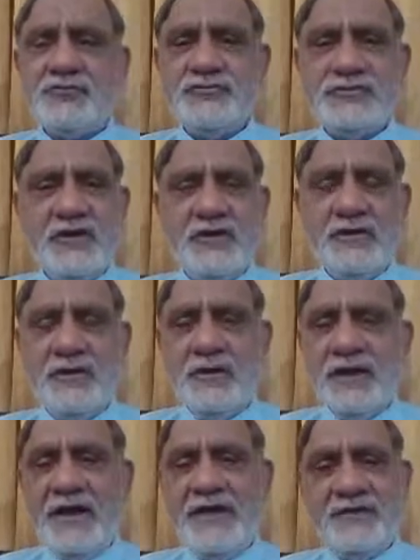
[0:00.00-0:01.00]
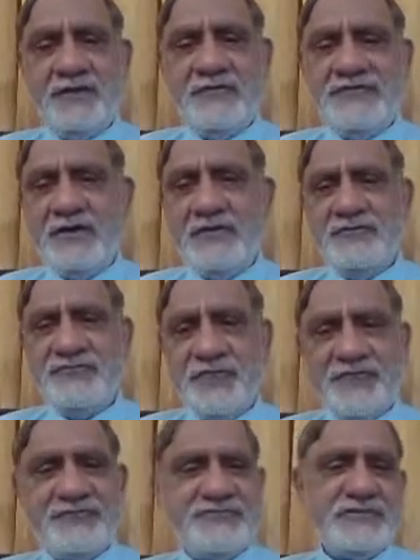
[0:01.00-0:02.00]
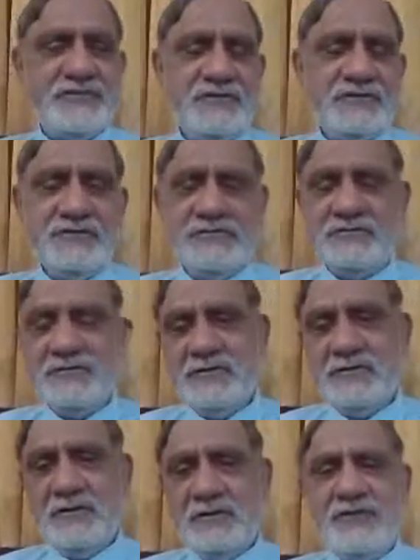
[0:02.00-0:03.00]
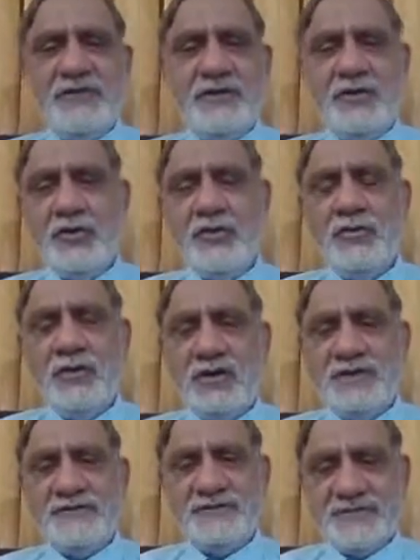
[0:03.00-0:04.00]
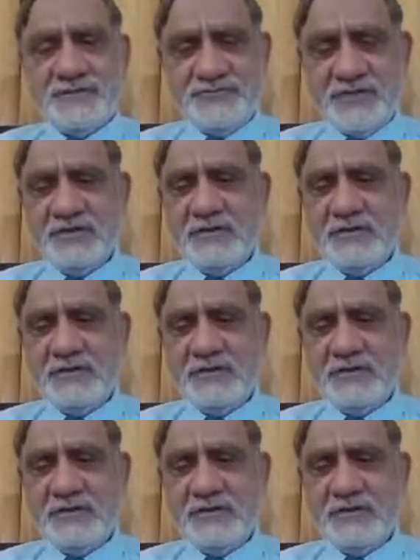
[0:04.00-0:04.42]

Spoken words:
the end of the fifth video on the subject.